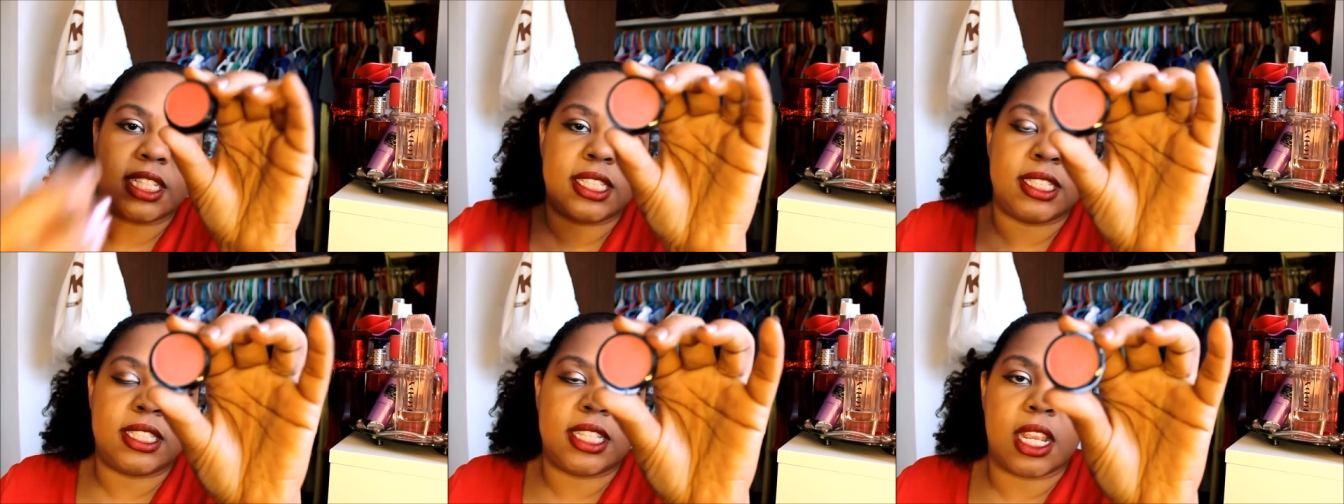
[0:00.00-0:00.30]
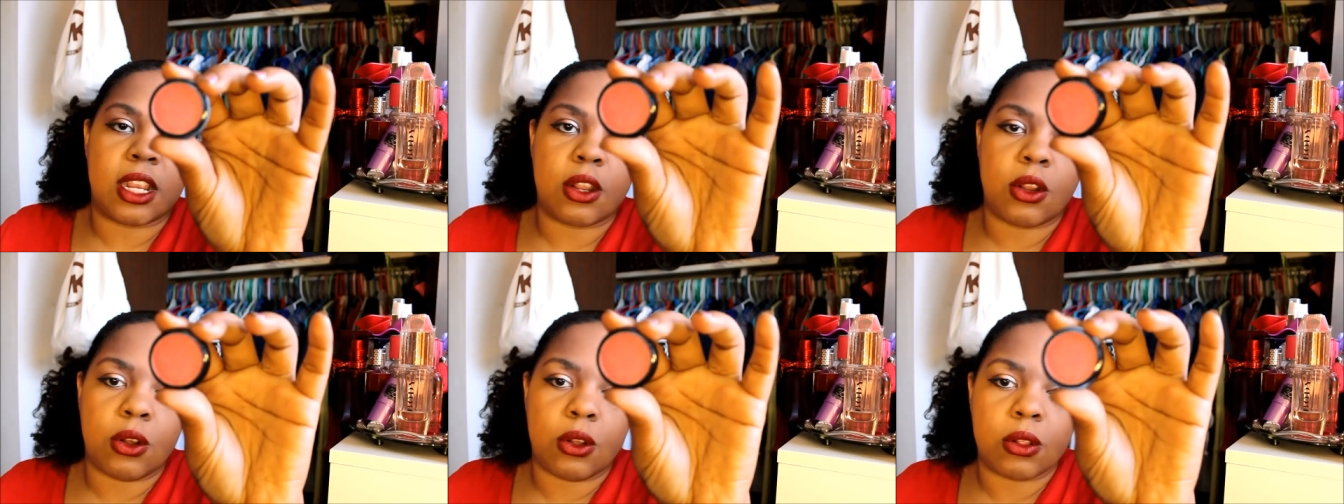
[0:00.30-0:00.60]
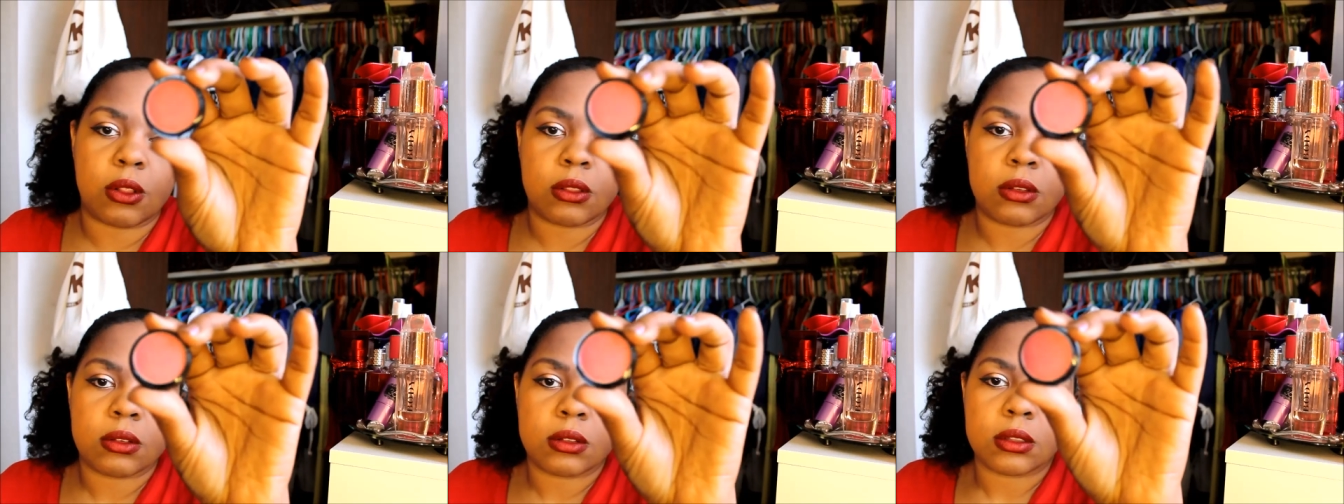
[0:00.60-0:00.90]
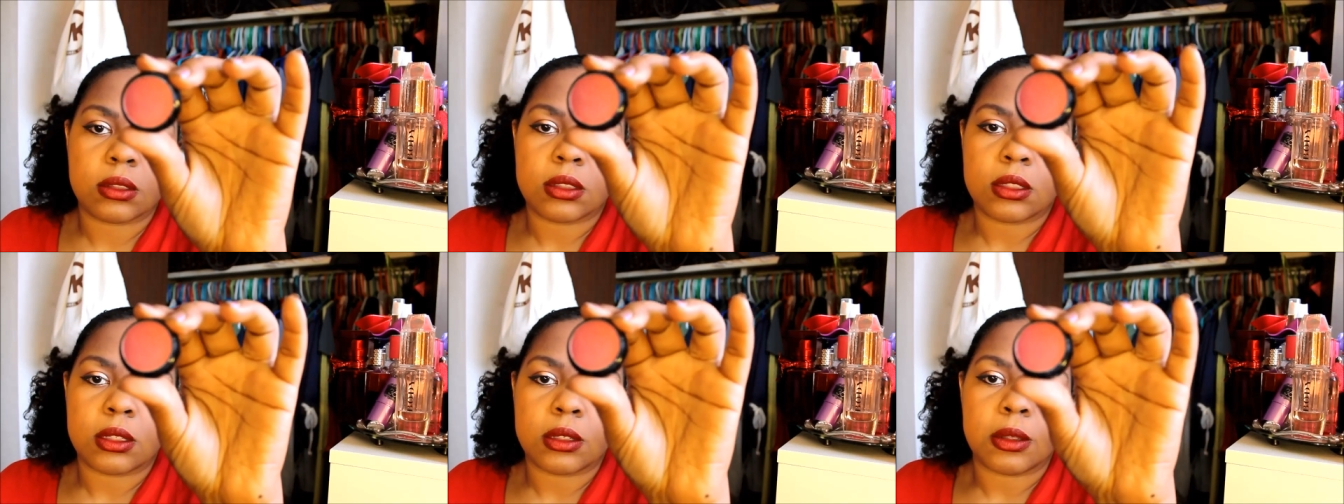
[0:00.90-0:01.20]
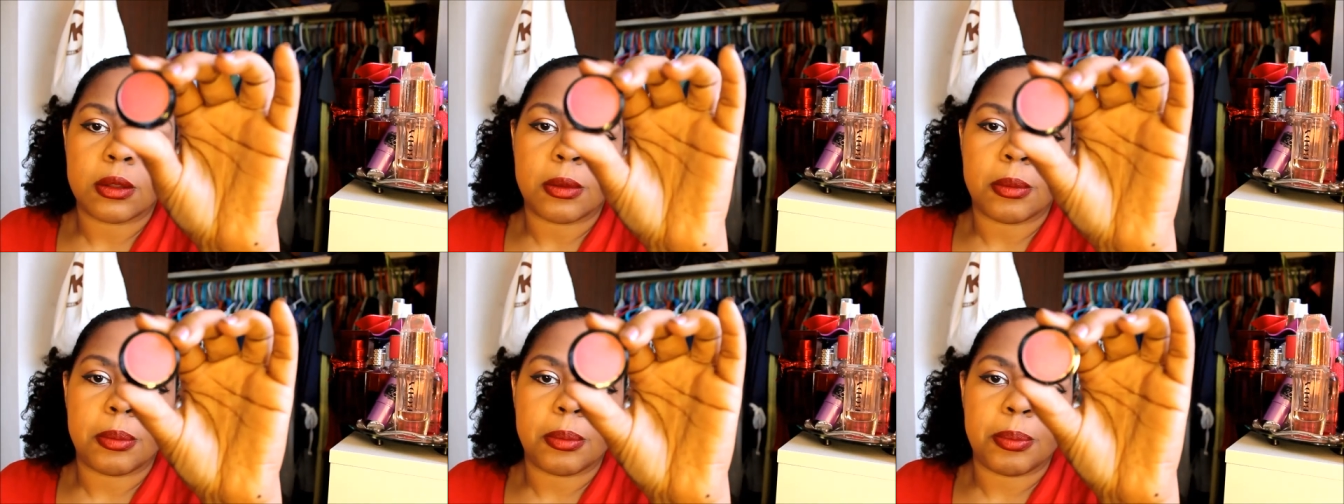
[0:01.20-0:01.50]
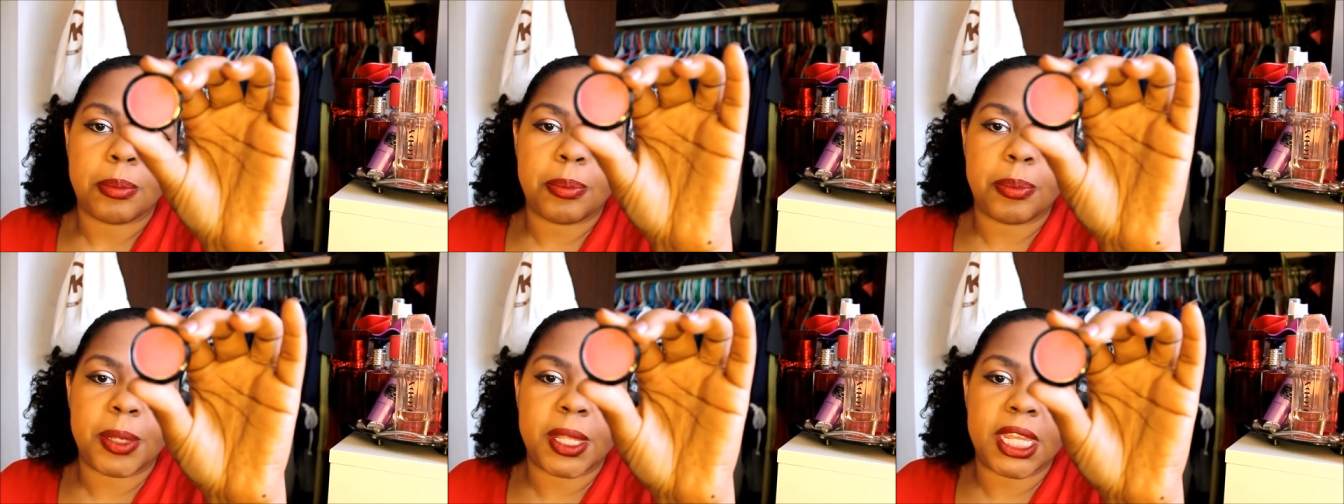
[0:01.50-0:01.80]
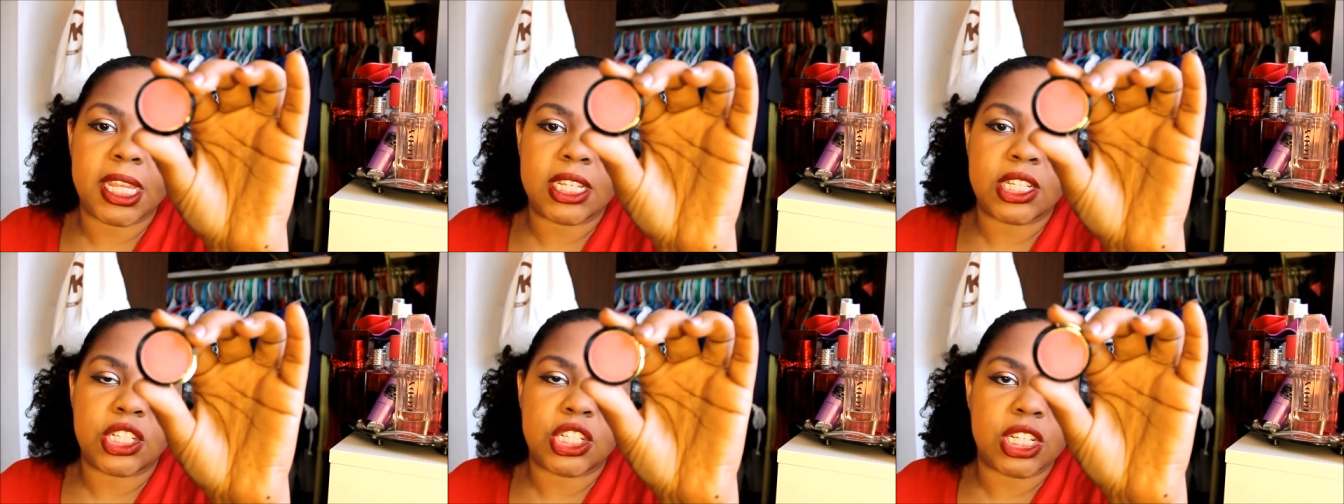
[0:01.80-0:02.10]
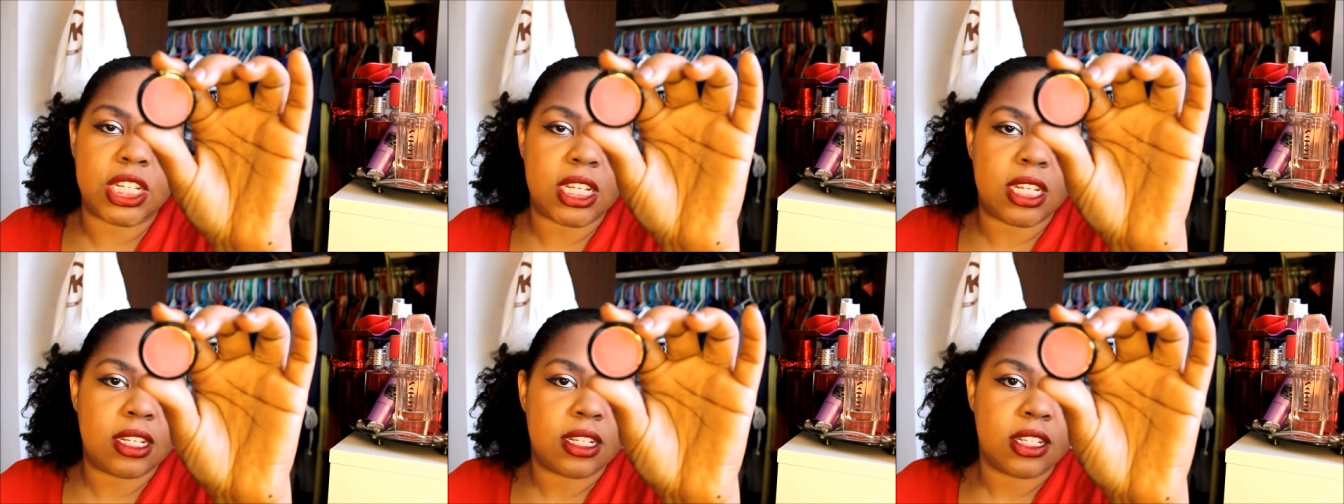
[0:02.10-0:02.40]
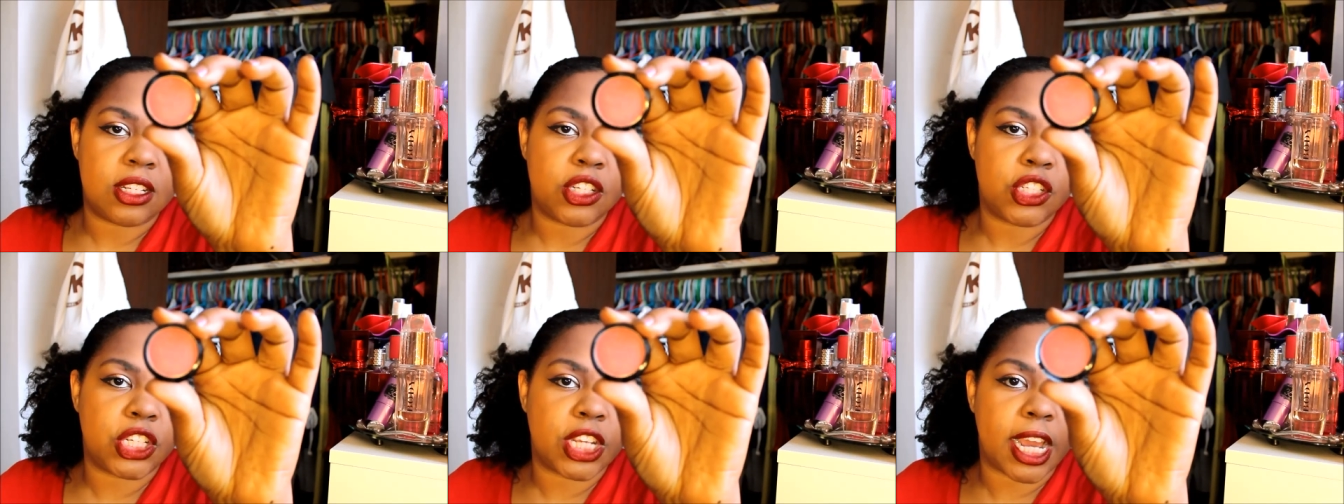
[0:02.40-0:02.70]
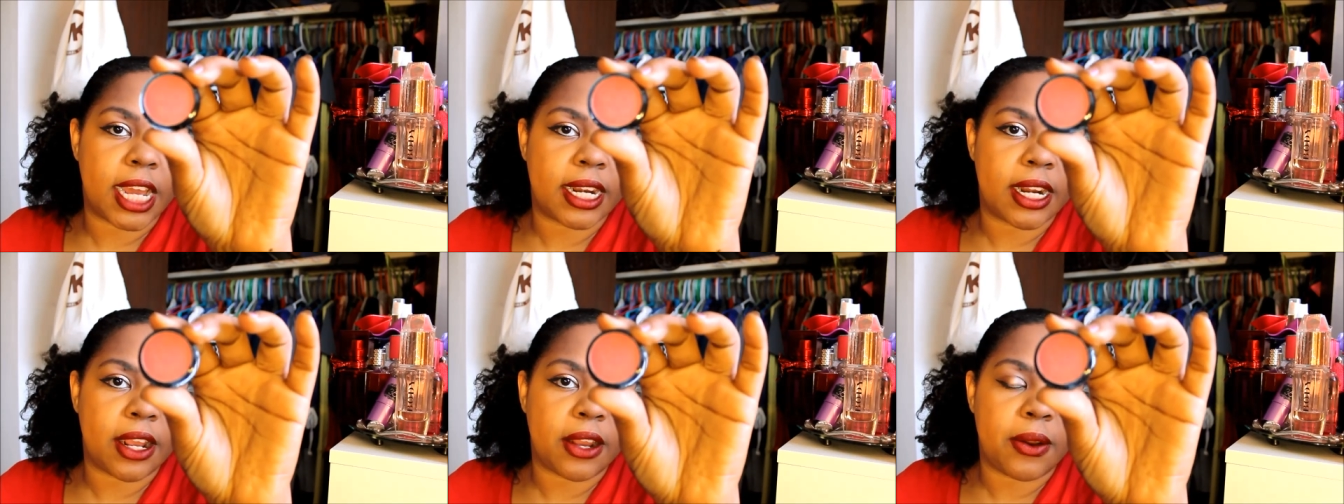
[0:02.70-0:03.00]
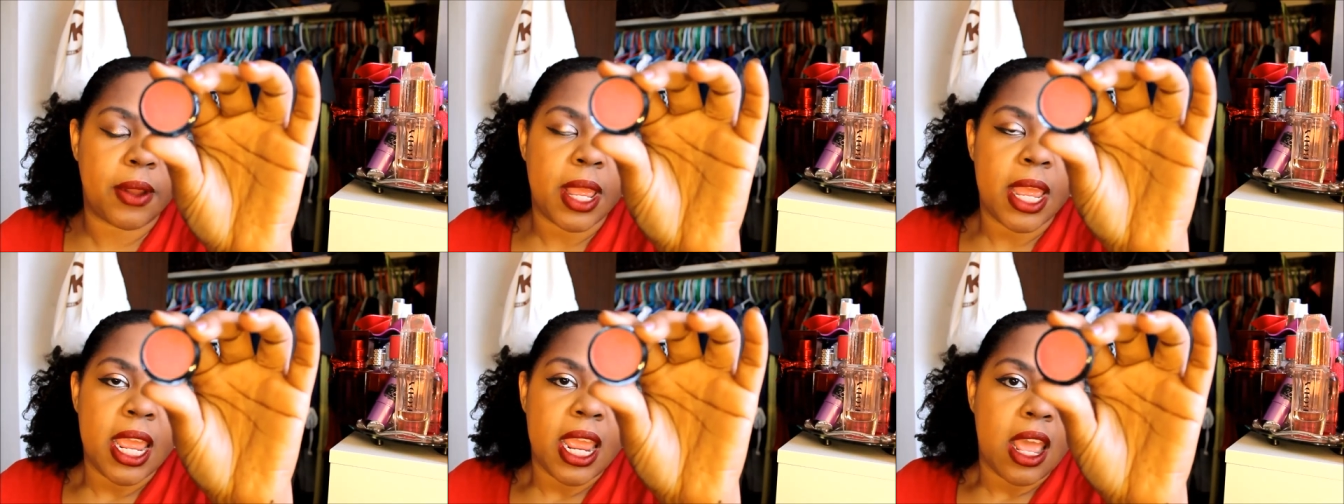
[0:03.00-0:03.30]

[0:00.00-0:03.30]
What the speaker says: a single peachy shadow